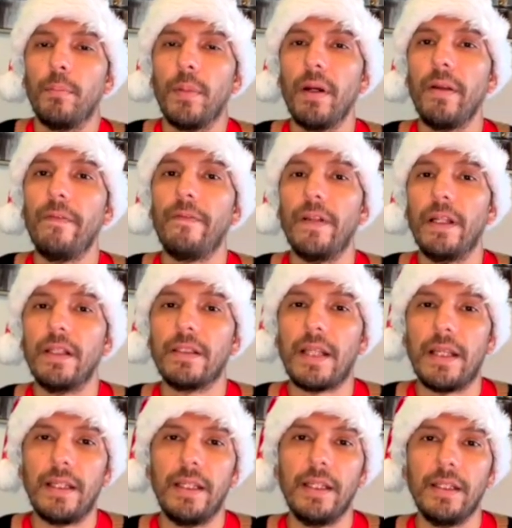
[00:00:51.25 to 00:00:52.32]
Merry Fitness
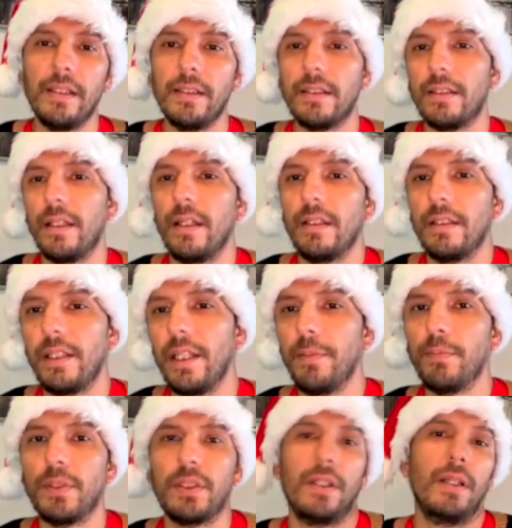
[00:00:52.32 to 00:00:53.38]
ideas,
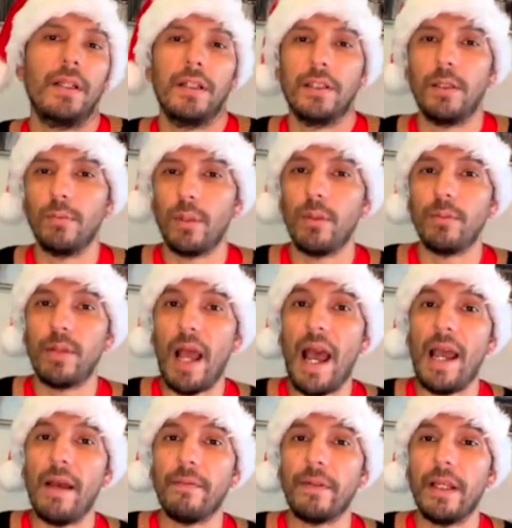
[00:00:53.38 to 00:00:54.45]
tips. Sometimes
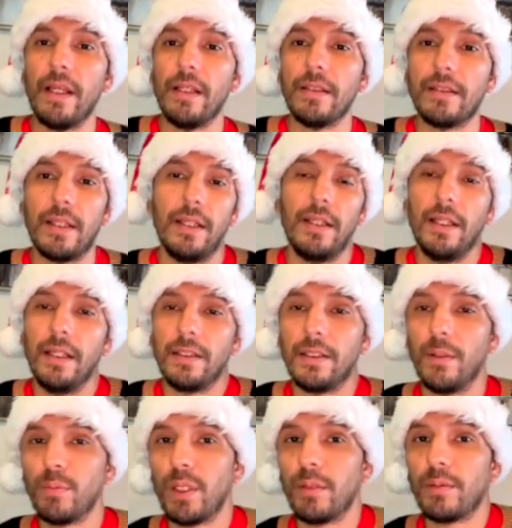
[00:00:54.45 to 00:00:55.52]
I have guests,
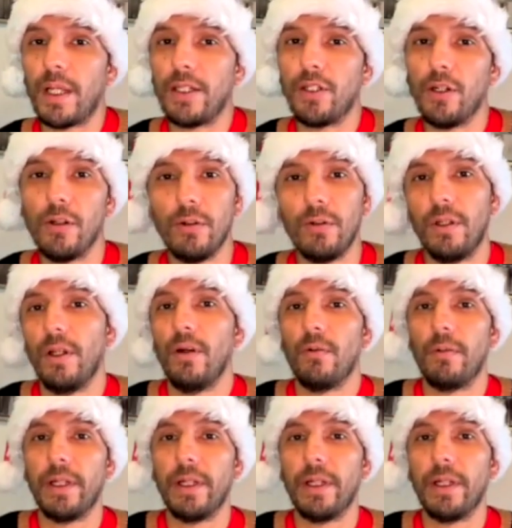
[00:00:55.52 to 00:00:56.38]
sometimes I don't.